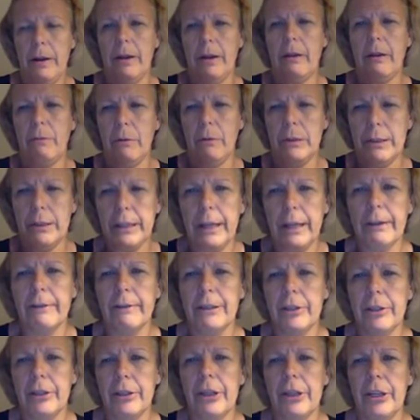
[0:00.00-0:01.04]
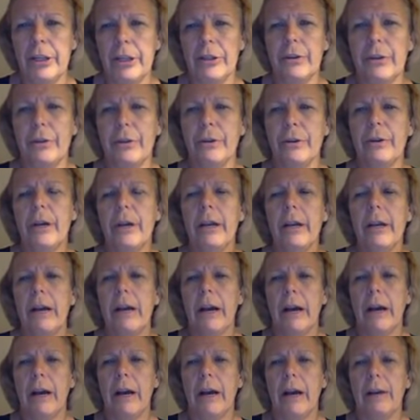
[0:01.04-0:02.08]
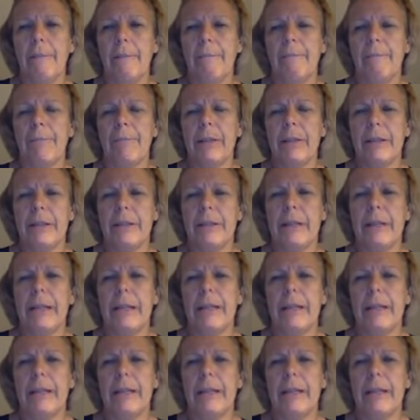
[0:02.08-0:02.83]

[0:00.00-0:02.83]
was given to you to